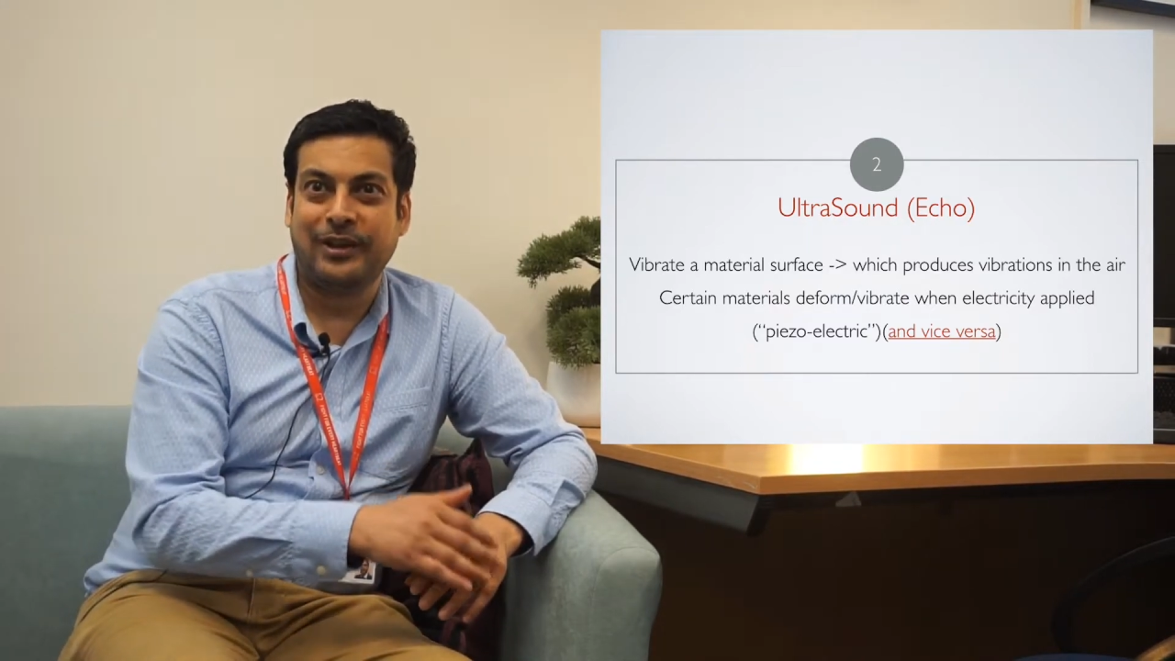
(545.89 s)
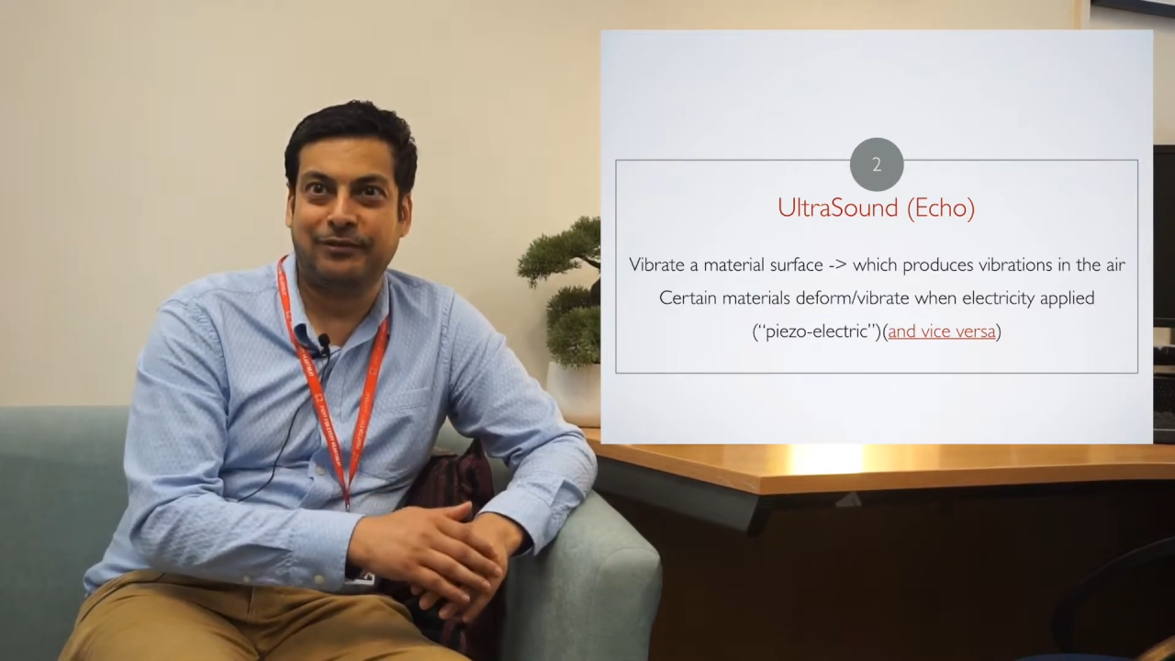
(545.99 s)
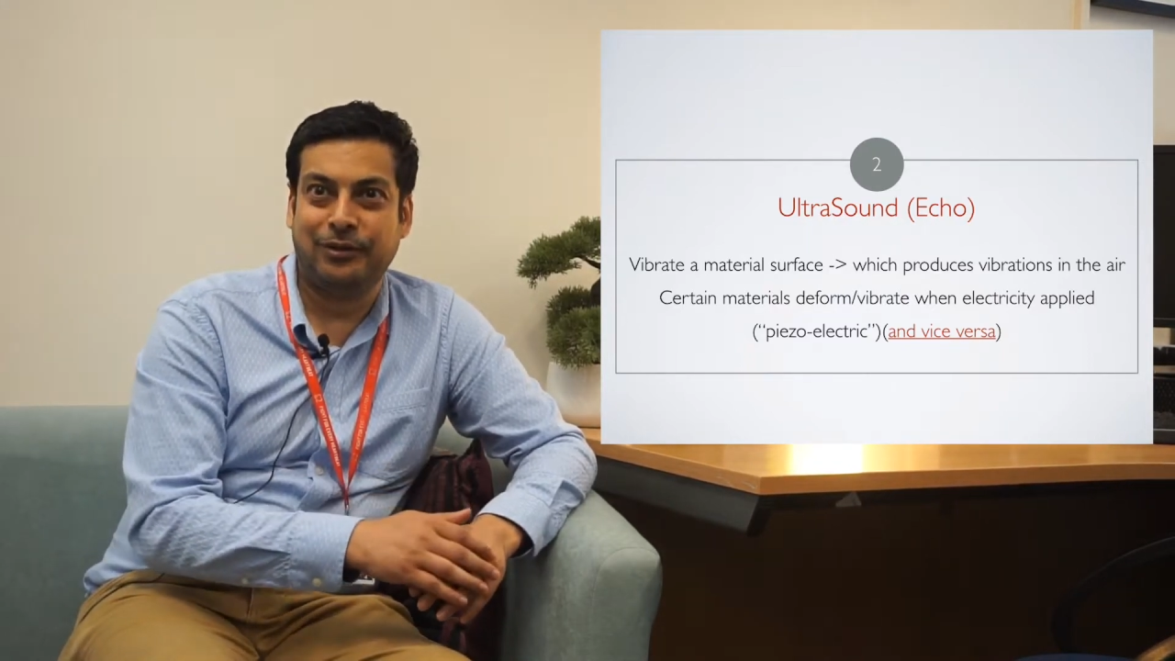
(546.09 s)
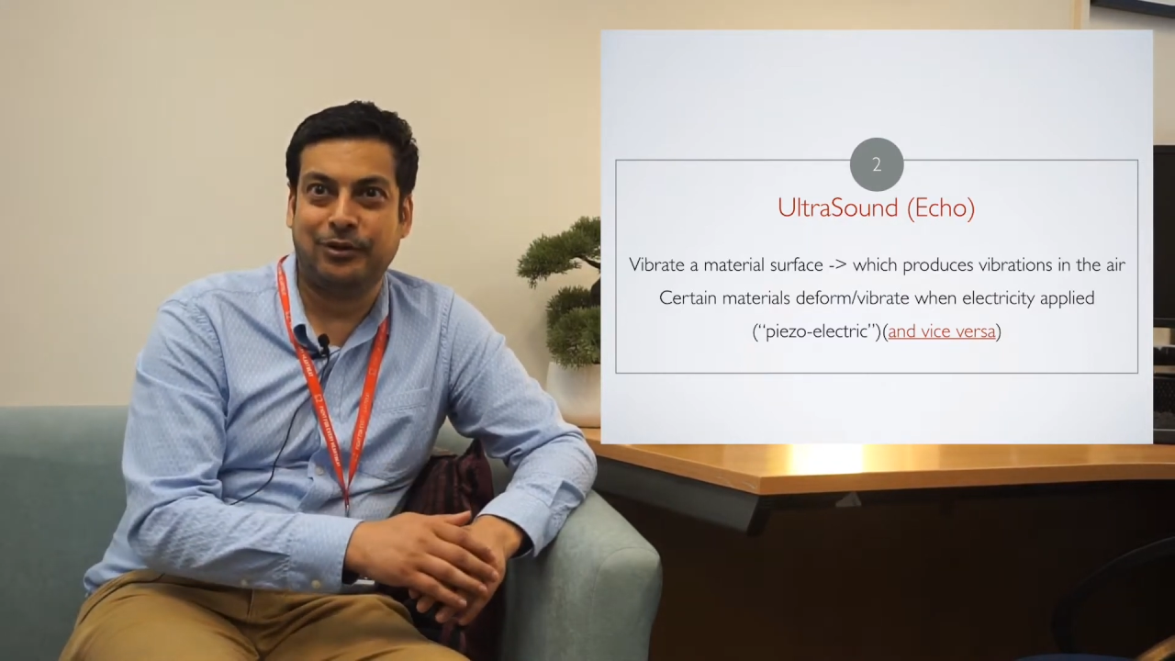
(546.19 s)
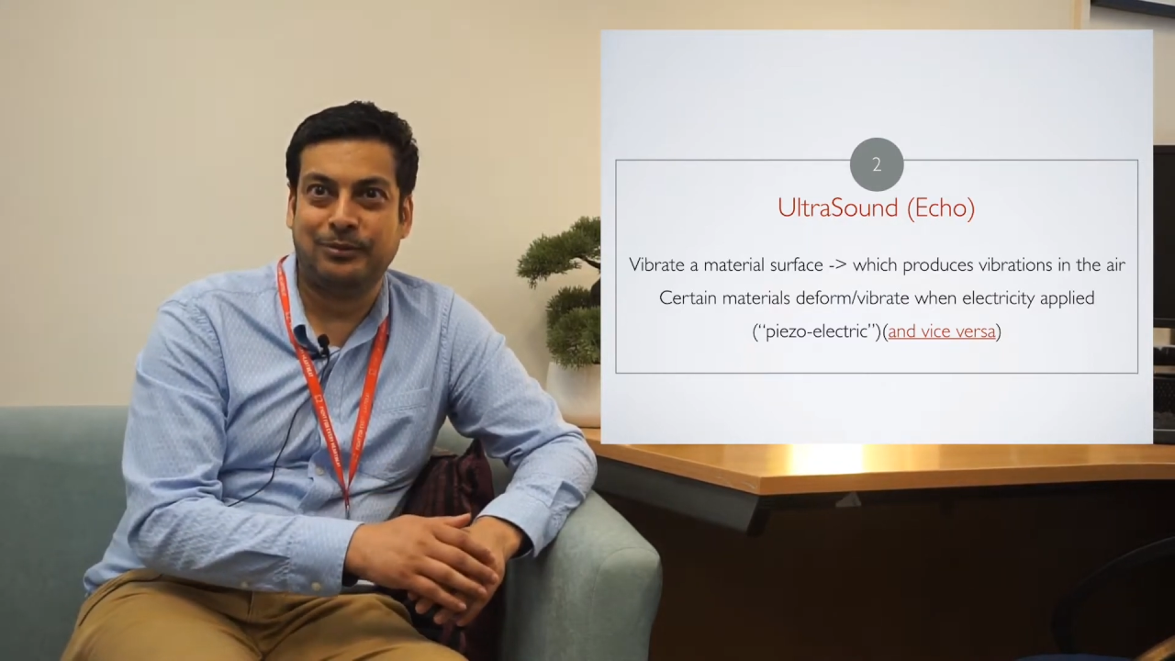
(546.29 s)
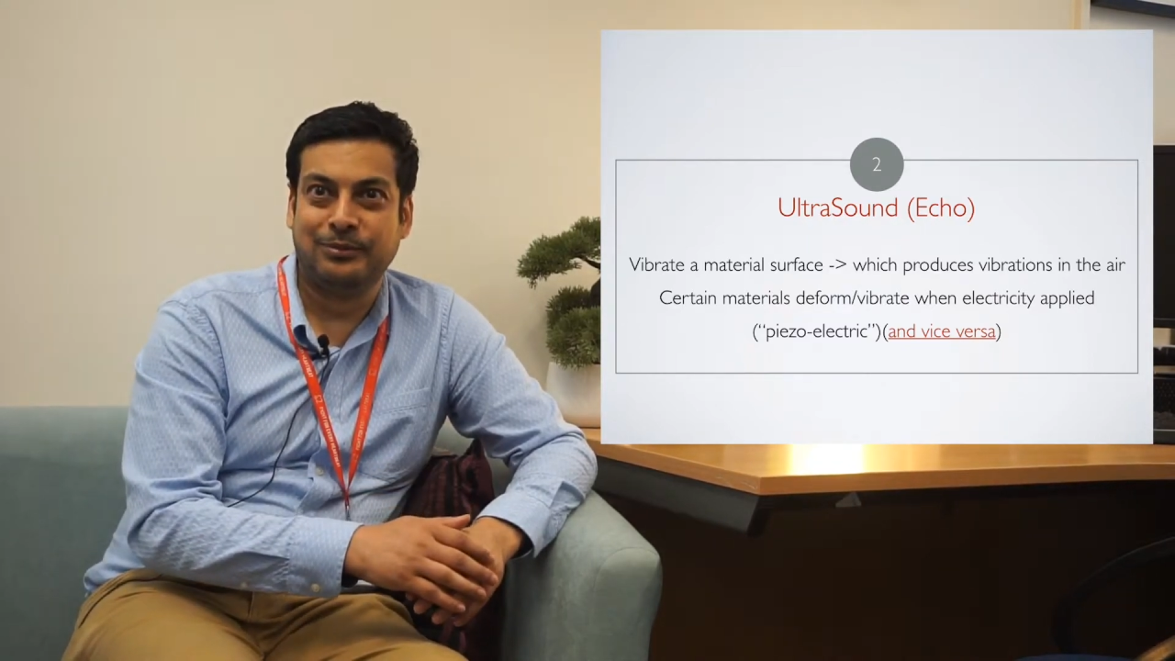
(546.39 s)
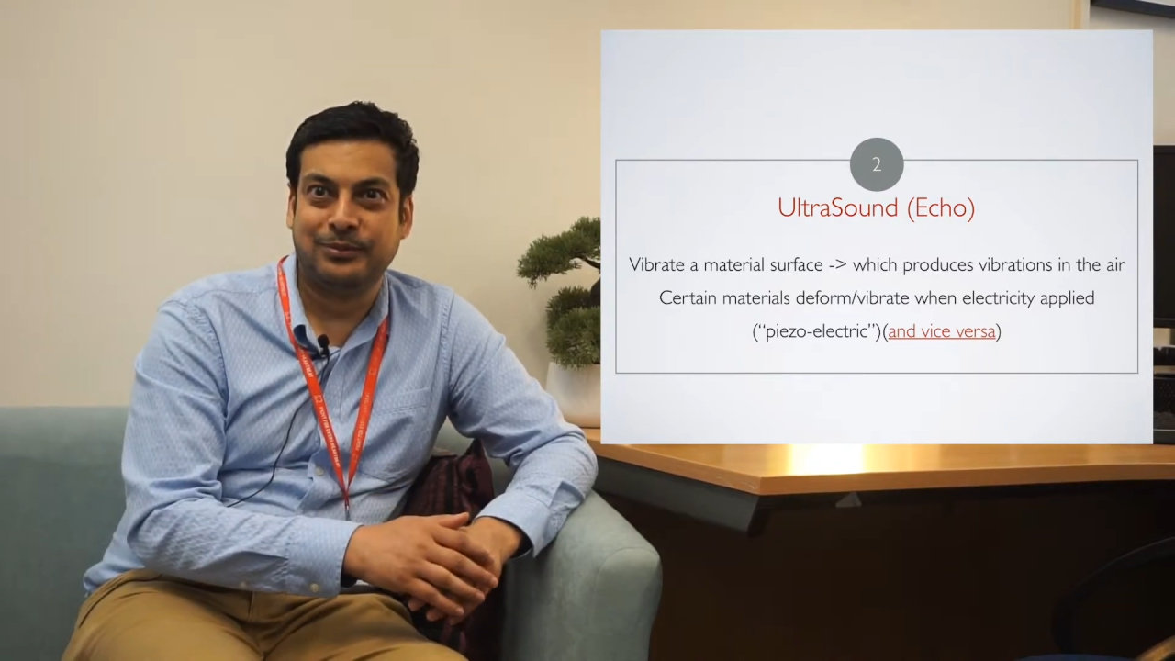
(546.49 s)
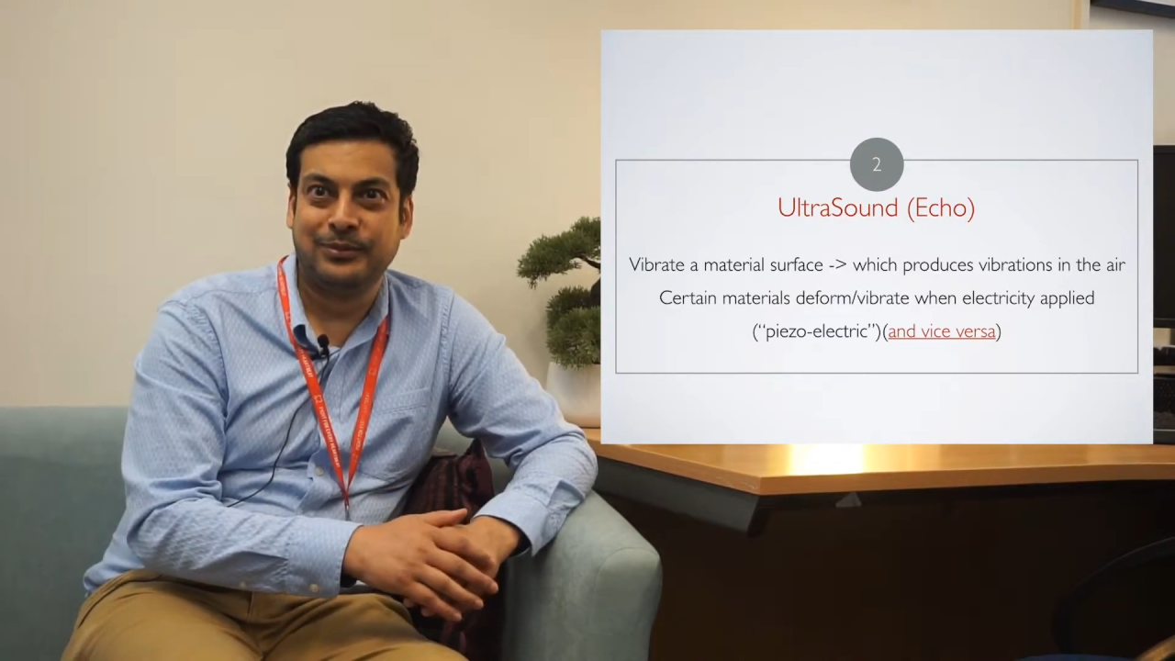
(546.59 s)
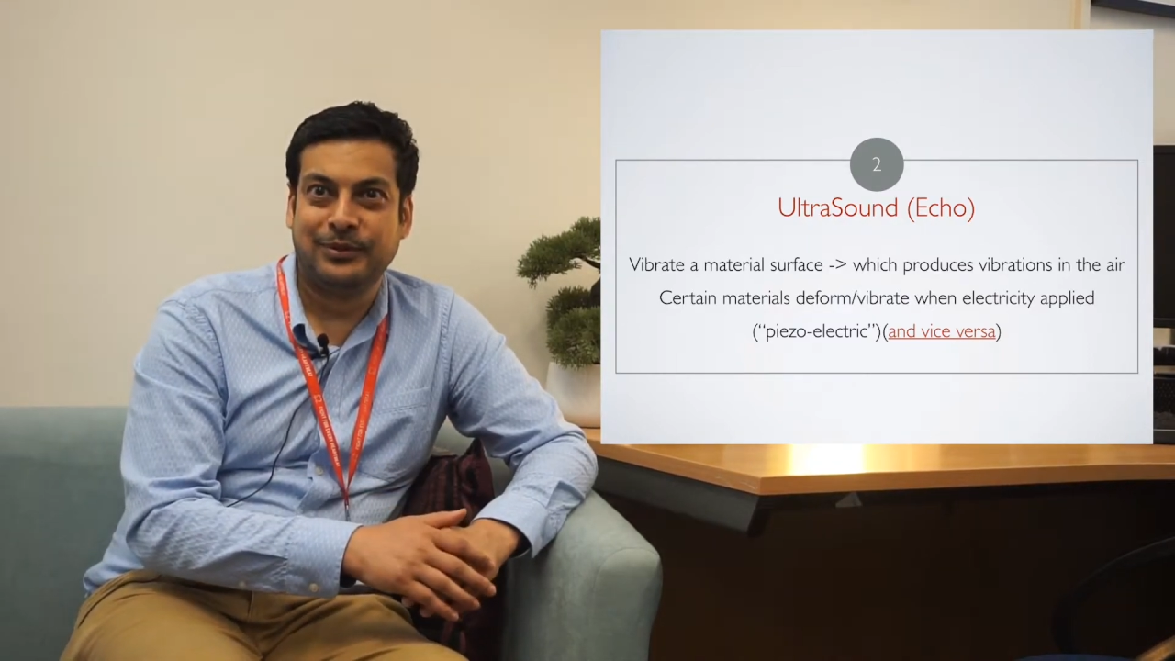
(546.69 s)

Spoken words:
waveform